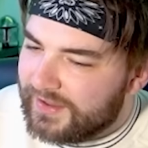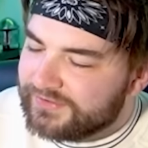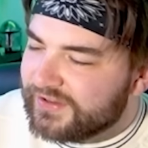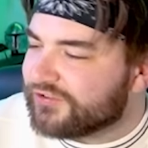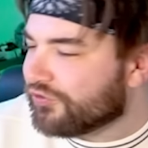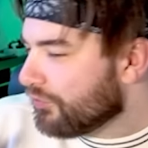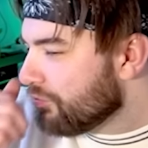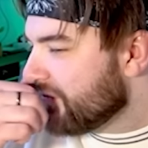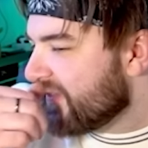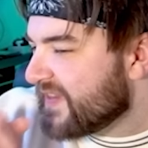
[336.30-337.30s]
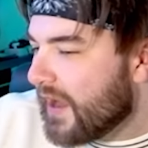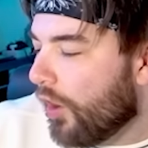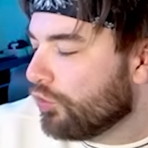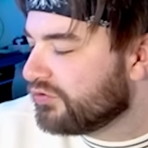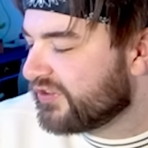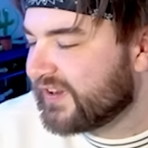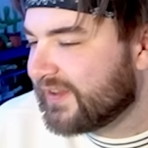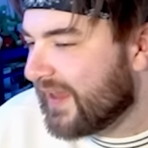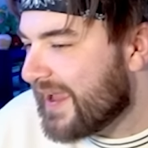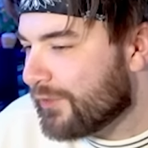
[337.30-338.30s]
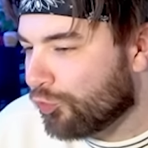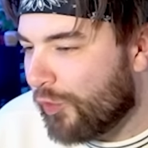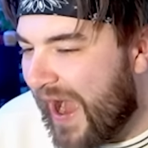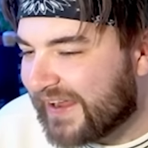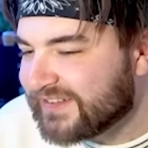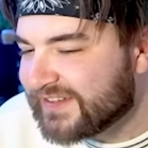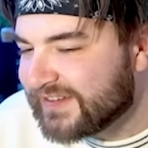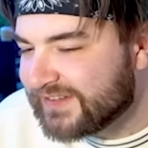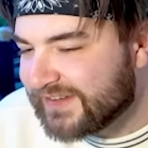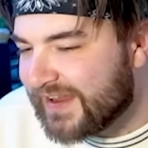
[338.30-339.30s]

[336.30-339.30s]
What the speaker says: Is it true that the ocean like rises